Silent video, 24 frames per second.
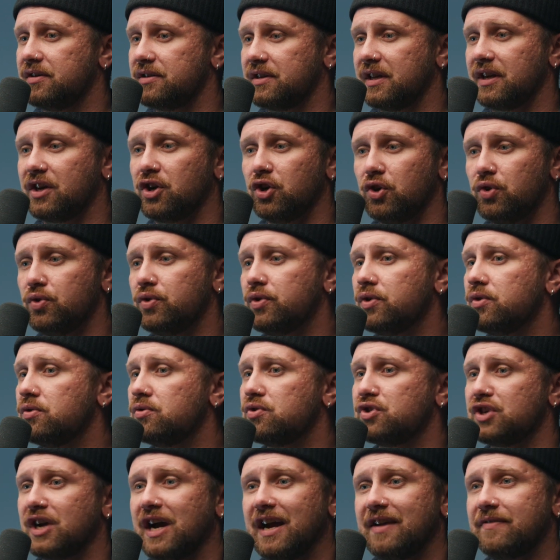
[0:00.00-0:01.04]
is like, who do you
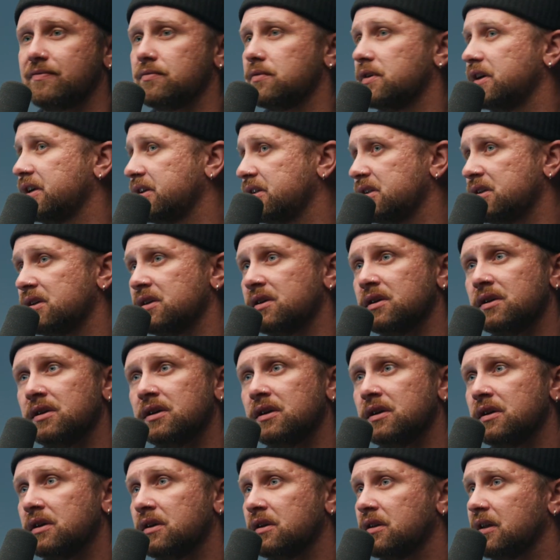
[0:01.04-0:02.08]
jive with?
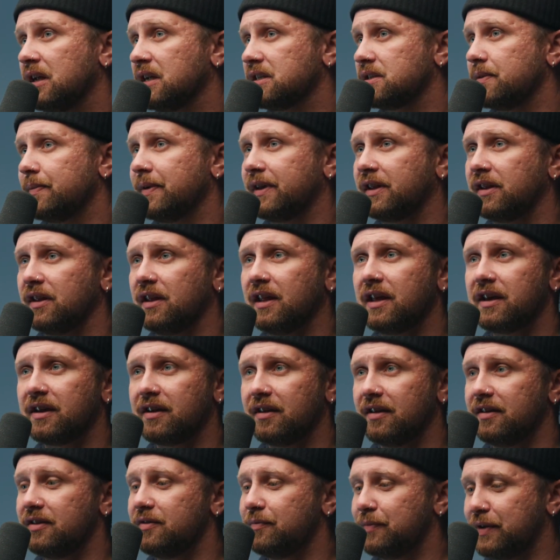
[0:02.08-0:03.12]
Mm-hmm. That's a big thing.
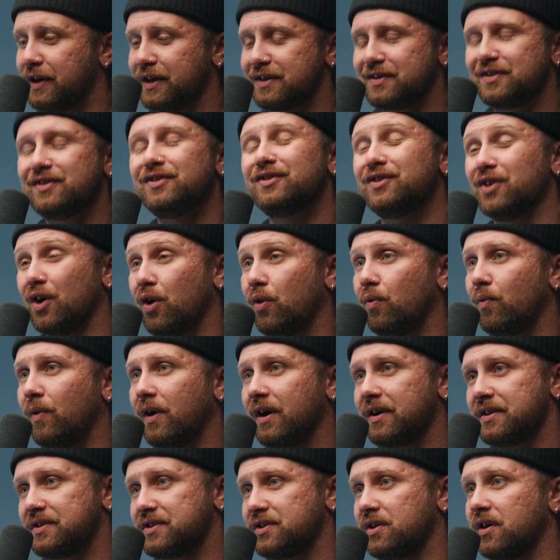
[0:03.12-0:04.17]
Like, because you don't
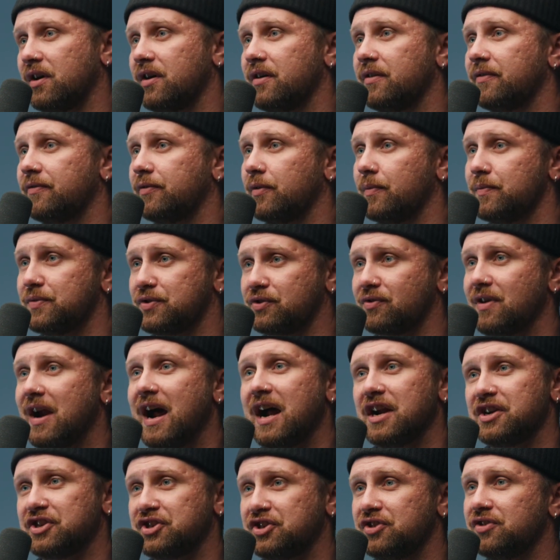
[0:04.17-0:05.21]
want to start from
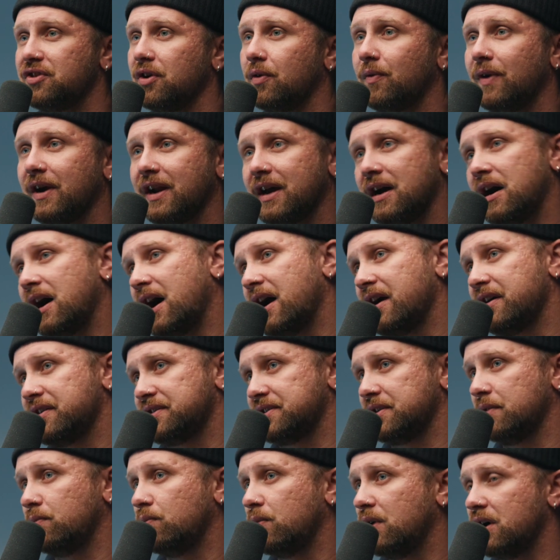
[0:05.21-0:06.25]
scratch. You don't want to hire
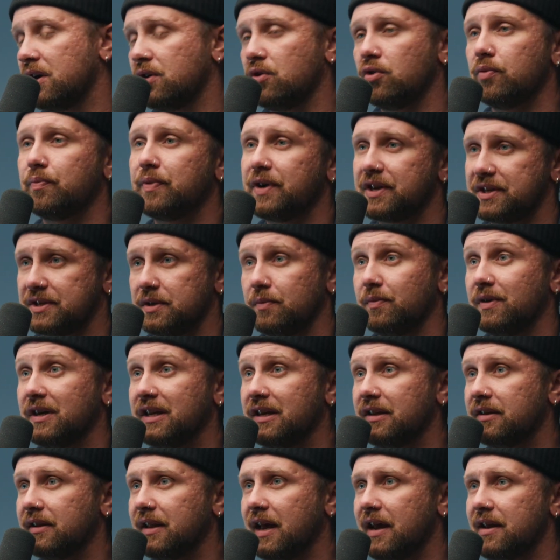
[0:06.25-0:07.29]
someone or bring someone
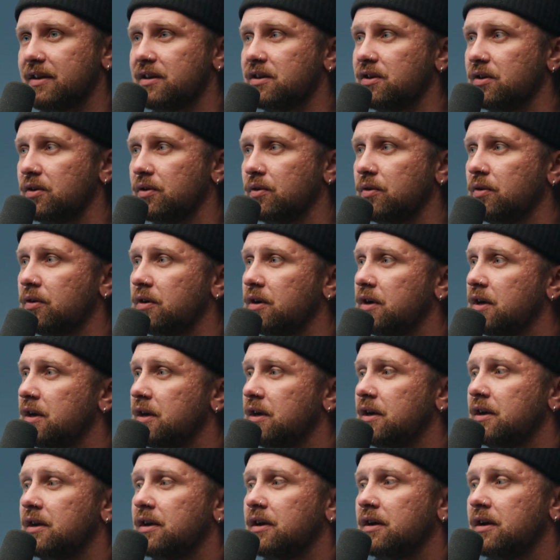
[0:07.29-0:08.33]
in that you,
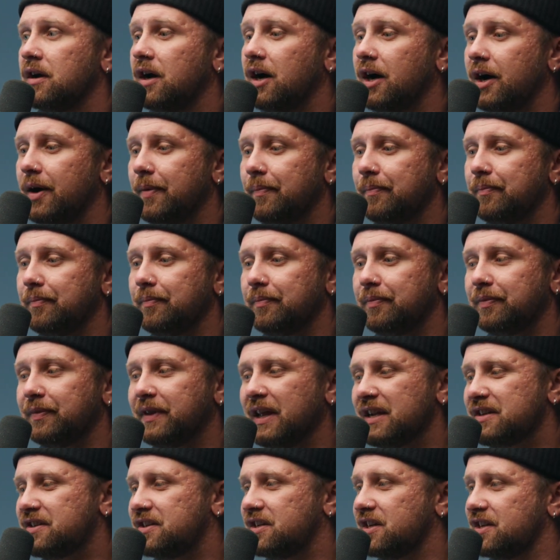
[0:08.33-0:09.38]
um,
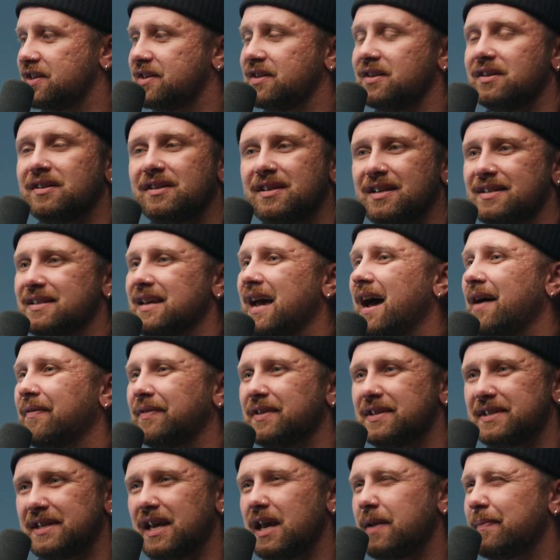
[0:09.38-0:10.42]
that just doesn't have
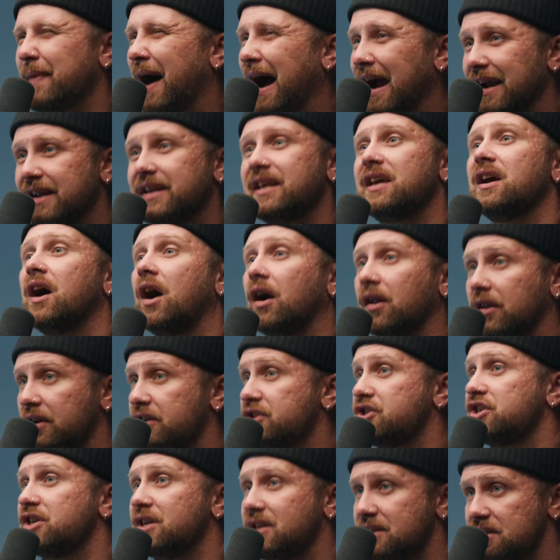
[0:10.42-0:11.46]
the same
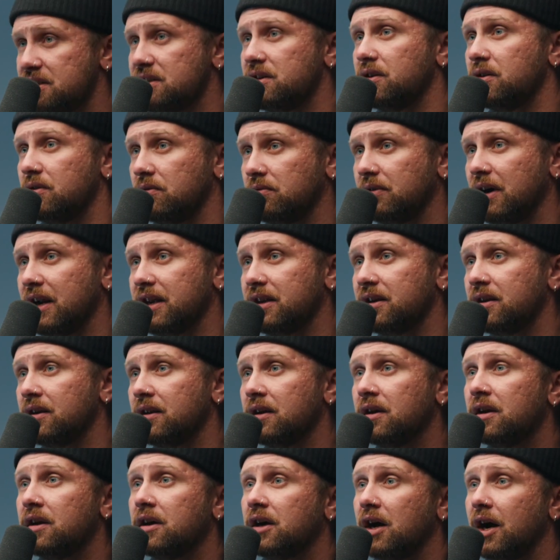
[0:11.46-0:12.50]
ideology as you, right?
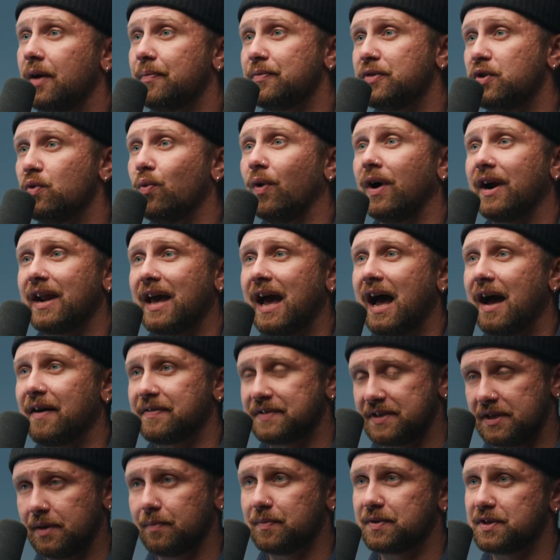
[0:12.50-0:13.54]
Um, you want to have
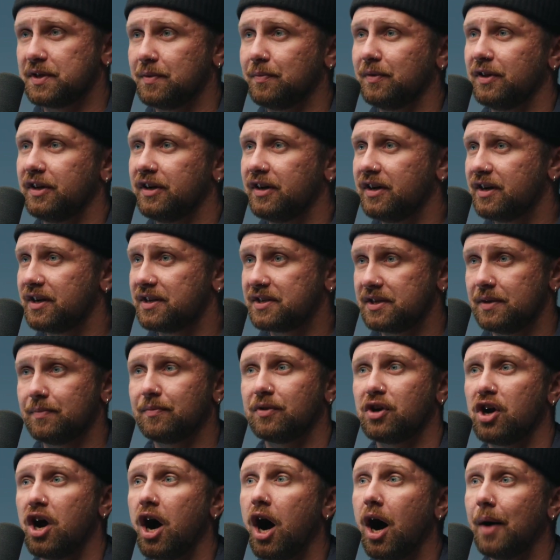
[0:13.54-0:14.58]
some similarity,
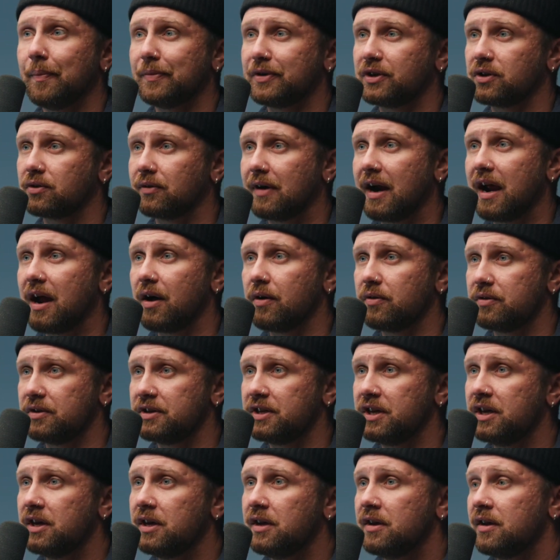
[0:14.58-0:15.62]
some common
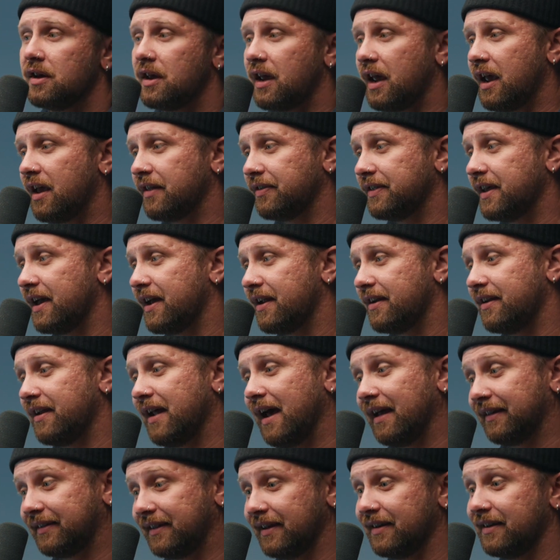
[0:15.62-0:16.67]
ground, and then
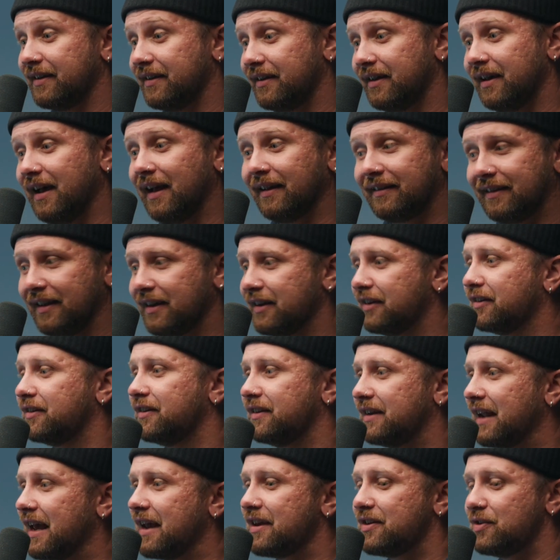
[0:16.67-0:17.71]
yes. at the at the end of
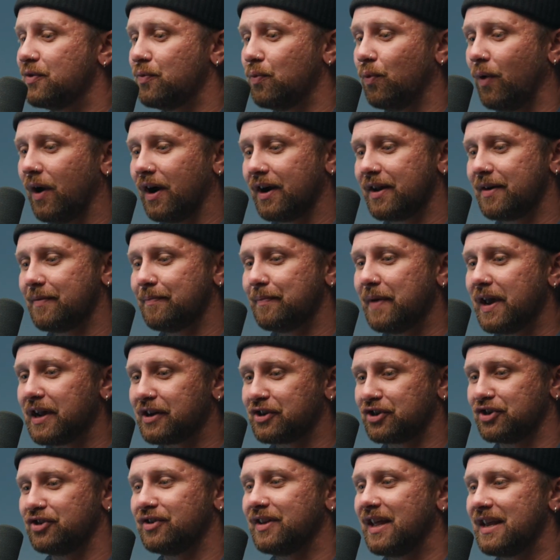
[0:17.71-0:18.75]
the day, you want to make
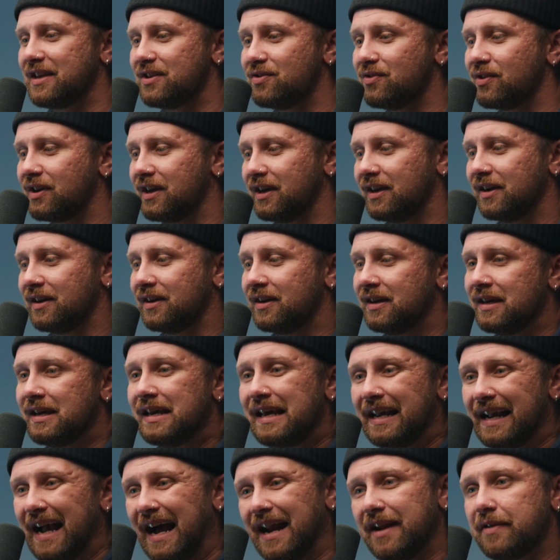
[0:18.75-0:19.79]
sure that you can
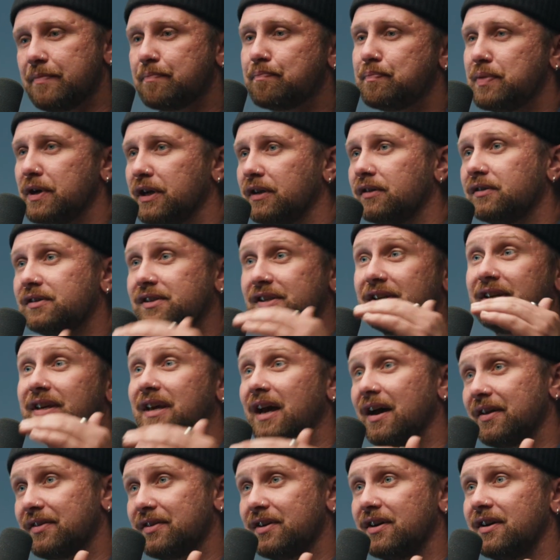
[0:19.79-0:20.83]
kind of build
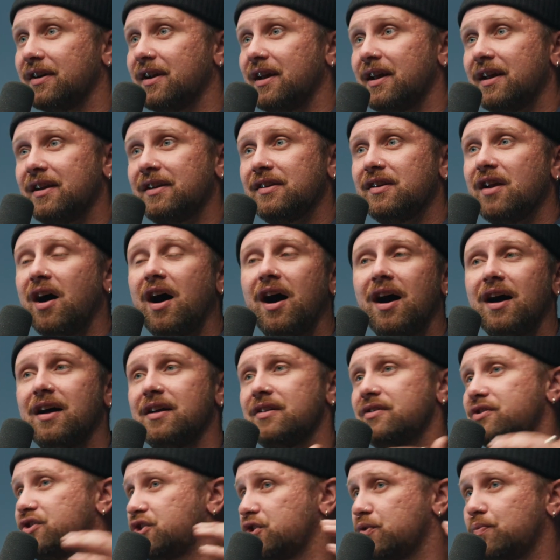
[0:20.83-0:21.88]
together and
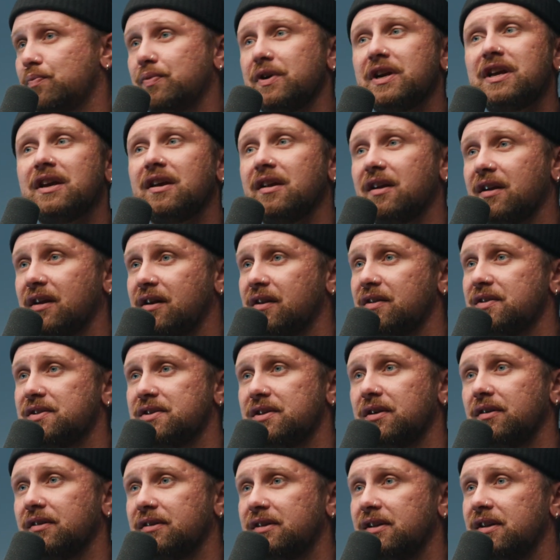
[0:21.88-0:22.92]
not just bring in a
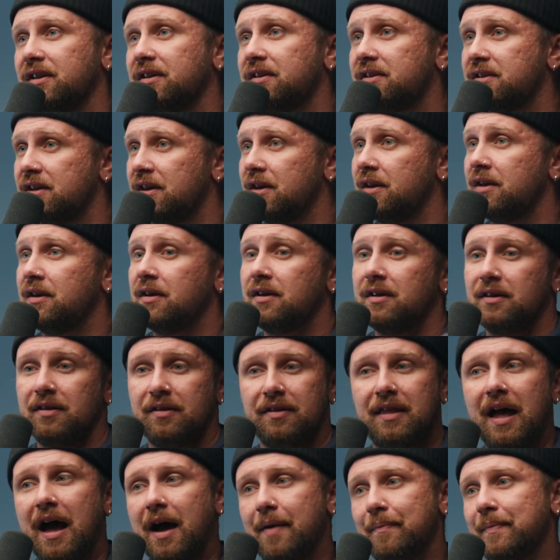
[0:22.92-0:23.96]
consultant
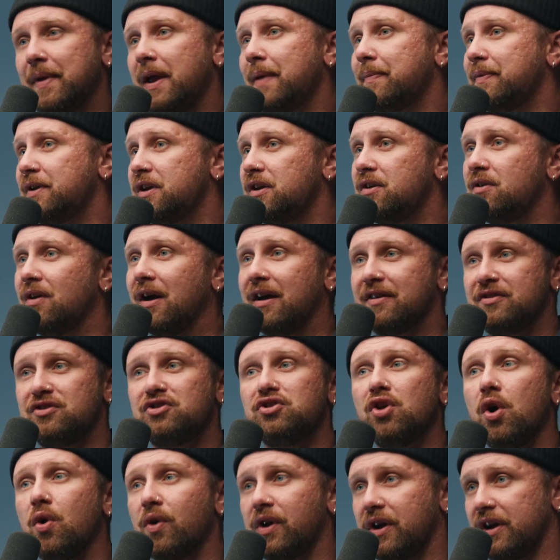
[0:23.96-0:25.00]
that maybe you had
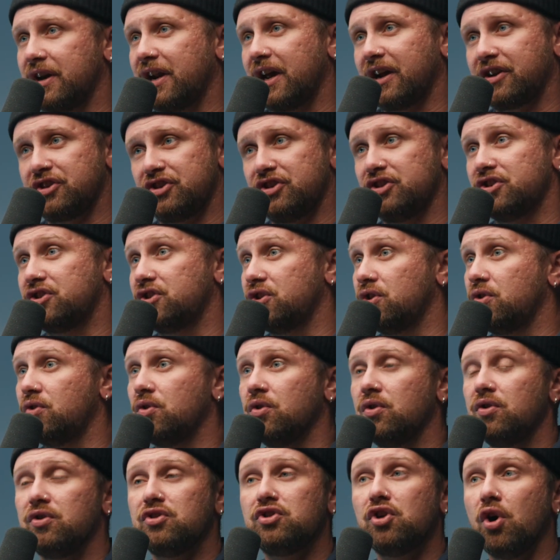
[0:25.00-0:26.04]
no connection
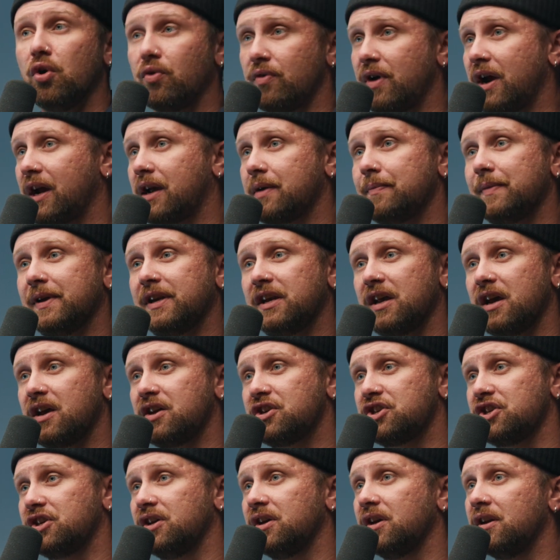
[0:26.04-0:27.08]
to, mm-hmm. no
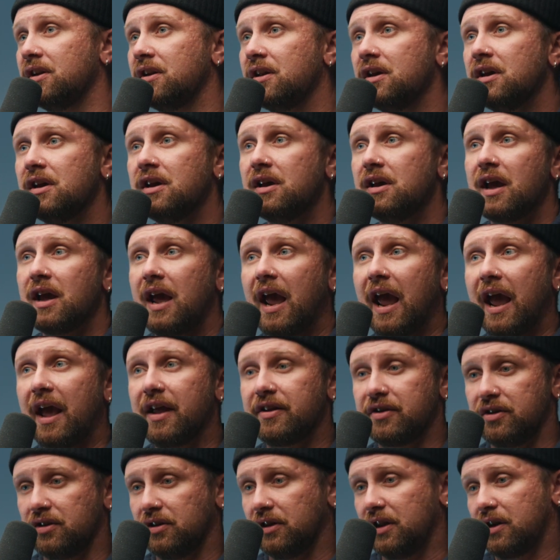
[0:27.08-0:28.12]
recommendation
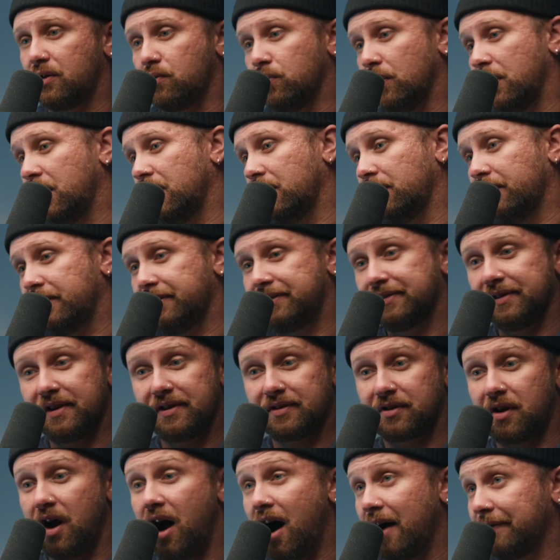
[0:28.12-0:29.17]
and you're like, well, it
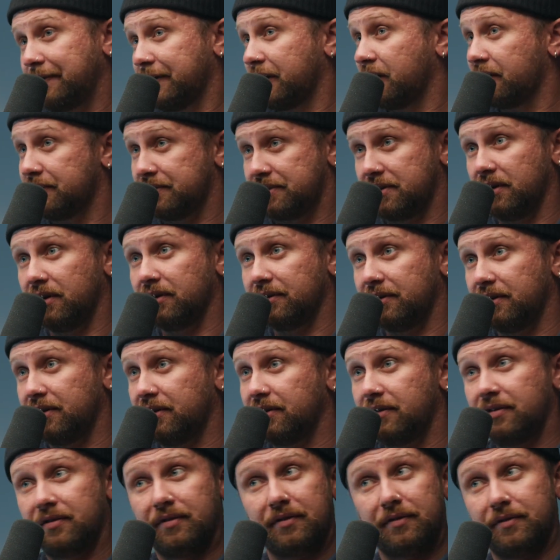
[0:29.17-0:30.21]
says coffee
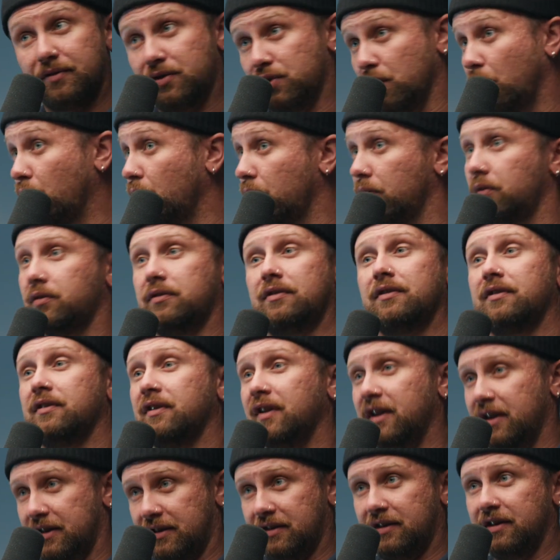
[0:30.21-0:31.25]
consultant sold.
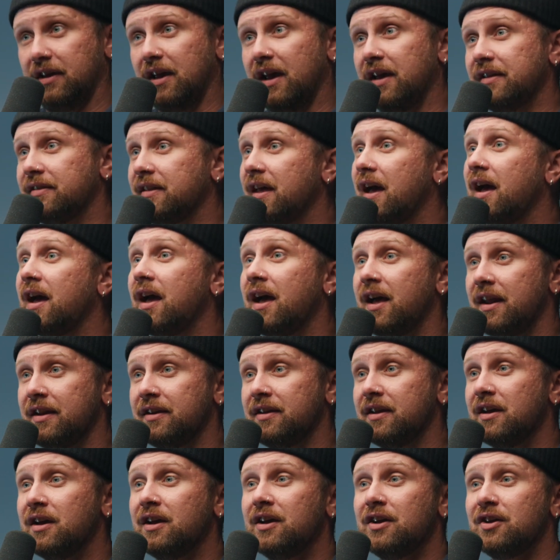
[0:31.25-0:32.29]
Yeah. Like, and then yeah.